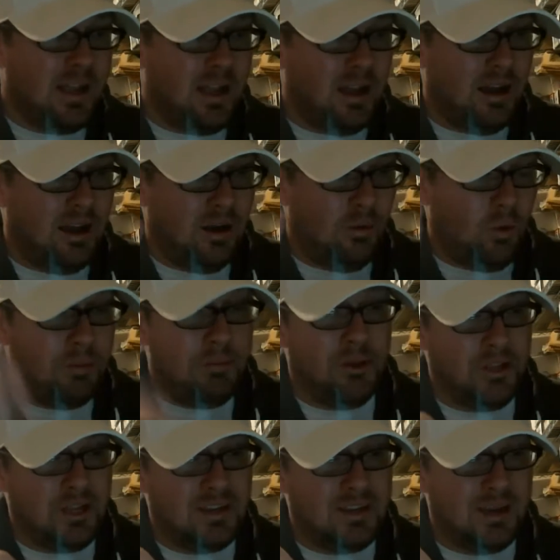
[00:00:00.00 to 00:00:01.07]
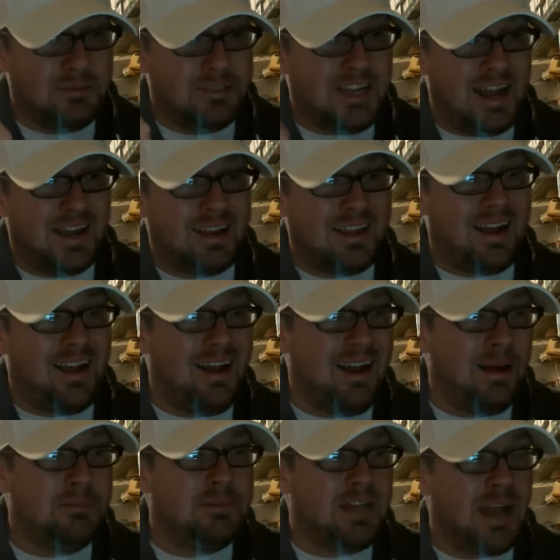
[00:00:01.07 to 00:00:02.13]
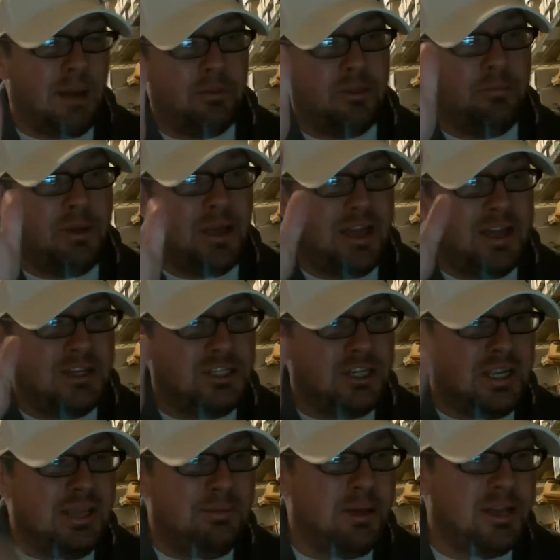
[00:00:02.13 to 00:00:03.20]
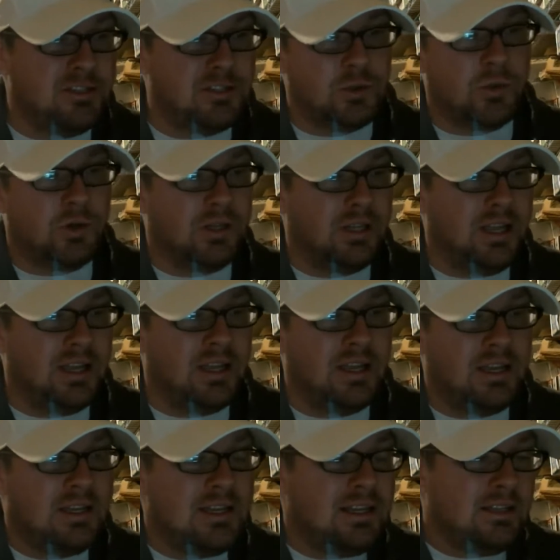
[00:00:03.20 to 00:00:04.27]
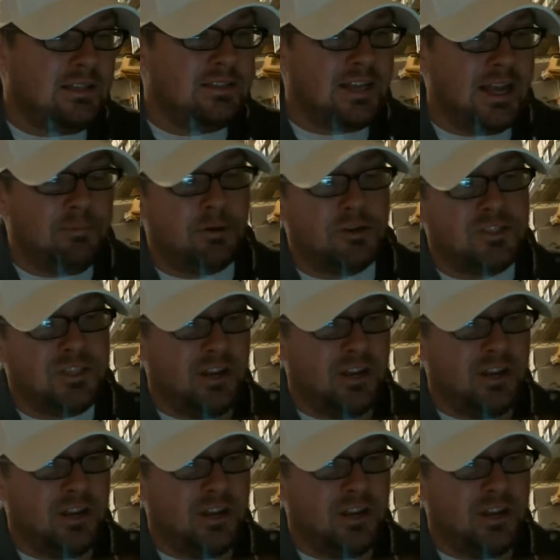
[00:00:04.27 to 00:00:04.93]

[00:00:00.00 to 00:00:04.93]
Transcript: 1millioncubs.com, top of the page, eBay store link, 10%